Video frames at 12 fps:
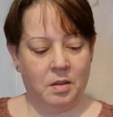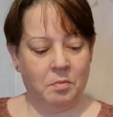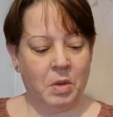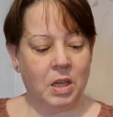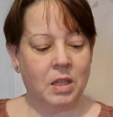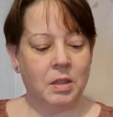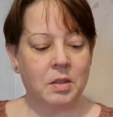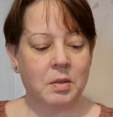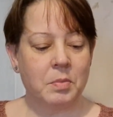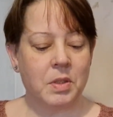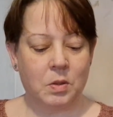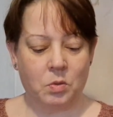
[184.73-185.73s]
making
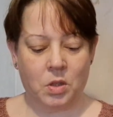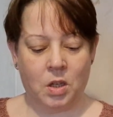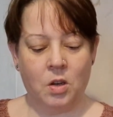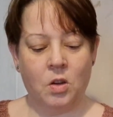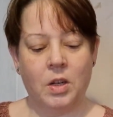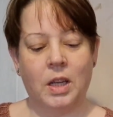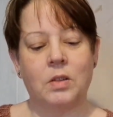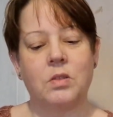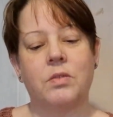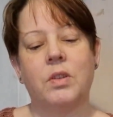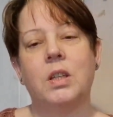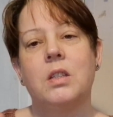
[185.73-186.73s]
some silk yarn out
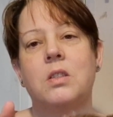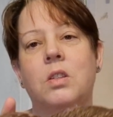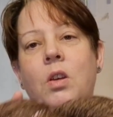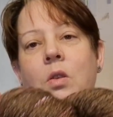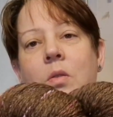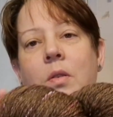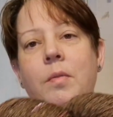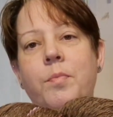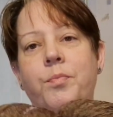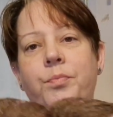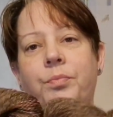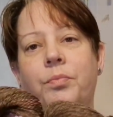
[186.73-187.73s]
of it. So
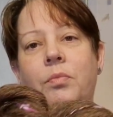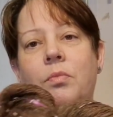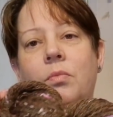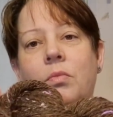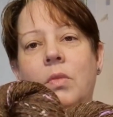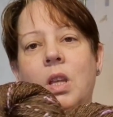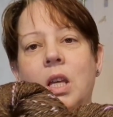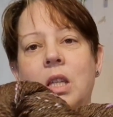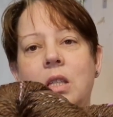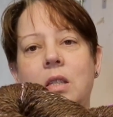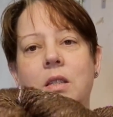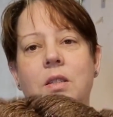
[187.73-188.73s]
yeah,
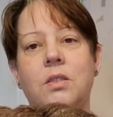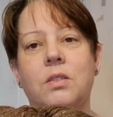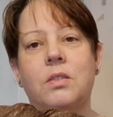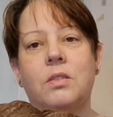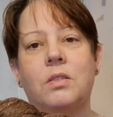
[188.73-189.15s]
this is